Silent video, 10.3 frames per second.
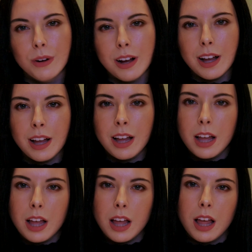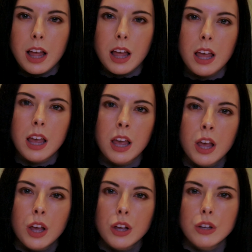Why
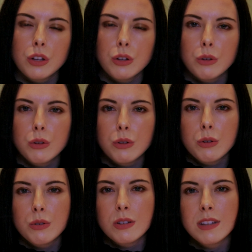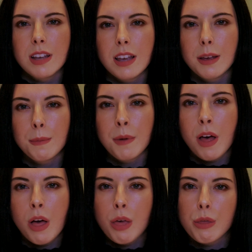you seep
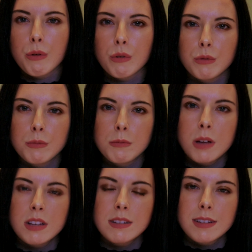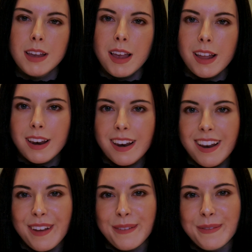through my skin
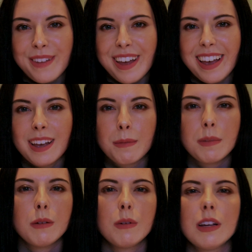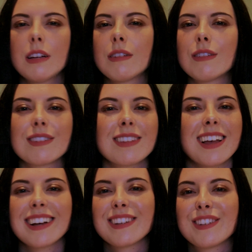and make me weak,
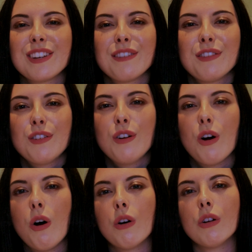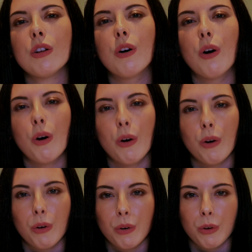just like a shiver all
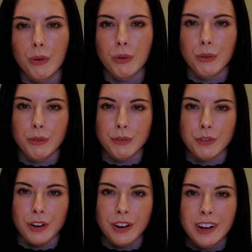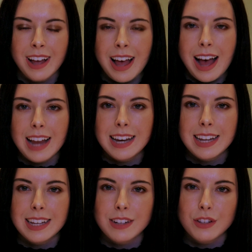over. I
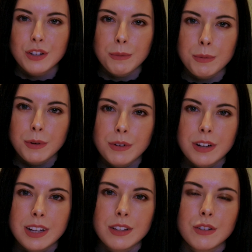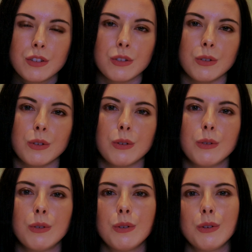need a jumper in
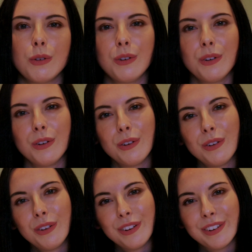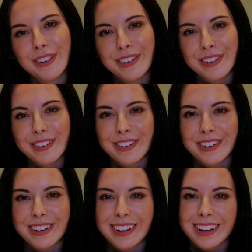
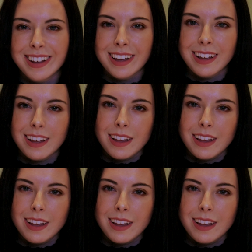June.